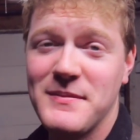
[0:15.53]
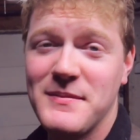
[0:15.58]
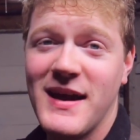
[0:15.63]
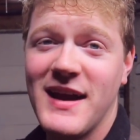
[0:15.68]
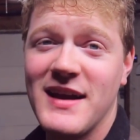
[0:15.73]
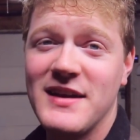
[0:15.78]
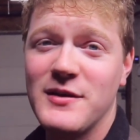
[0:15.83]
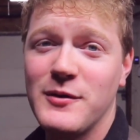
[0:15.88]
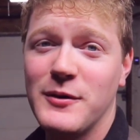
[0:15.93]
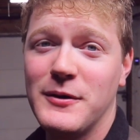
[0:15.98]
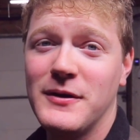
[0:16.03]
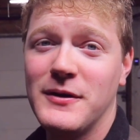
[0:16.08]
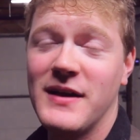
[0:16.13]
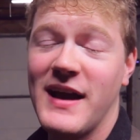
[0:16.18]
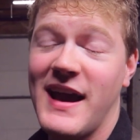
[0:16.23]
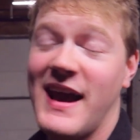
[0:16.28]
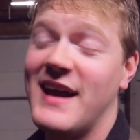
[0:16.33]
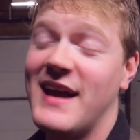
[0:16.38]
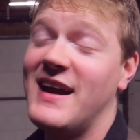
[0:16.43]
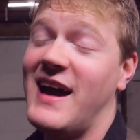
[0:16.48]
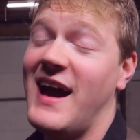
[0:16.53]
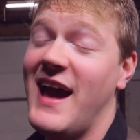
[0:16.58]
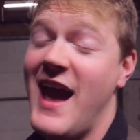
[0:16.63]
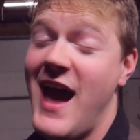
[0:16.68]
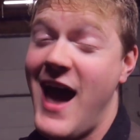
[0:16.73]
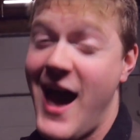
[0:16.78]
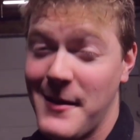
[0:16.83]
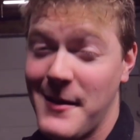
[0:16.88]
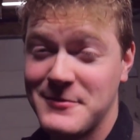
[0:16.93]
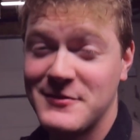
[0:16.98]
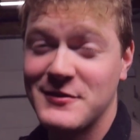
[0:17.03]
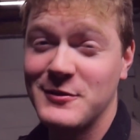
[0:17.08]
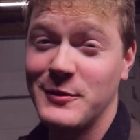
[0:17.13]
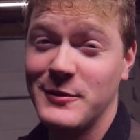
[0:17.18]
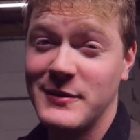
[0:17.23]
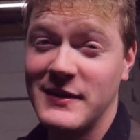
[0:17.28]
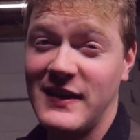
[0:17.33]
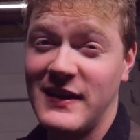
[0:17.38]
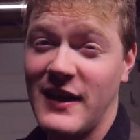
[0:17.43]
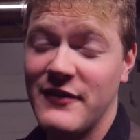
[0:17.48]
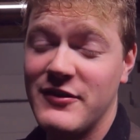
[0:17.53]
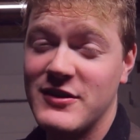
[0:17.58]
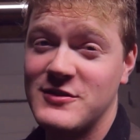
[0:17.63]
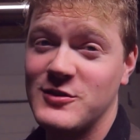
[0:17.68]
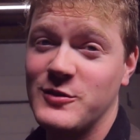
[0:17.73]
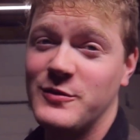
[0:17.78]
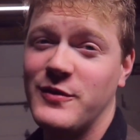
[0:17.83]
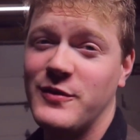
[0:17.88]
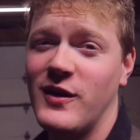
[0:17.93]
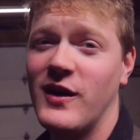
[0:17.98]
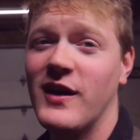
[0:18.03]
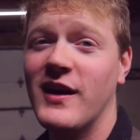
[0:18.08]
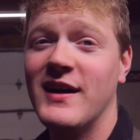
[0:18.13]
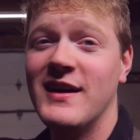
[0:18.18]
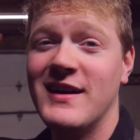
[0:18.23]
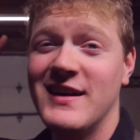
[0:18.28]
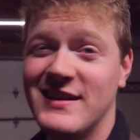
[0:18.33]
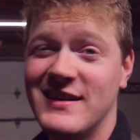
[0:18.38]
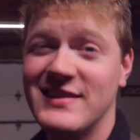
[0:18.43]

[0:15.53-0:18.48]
manual, and I absolutely love it so far.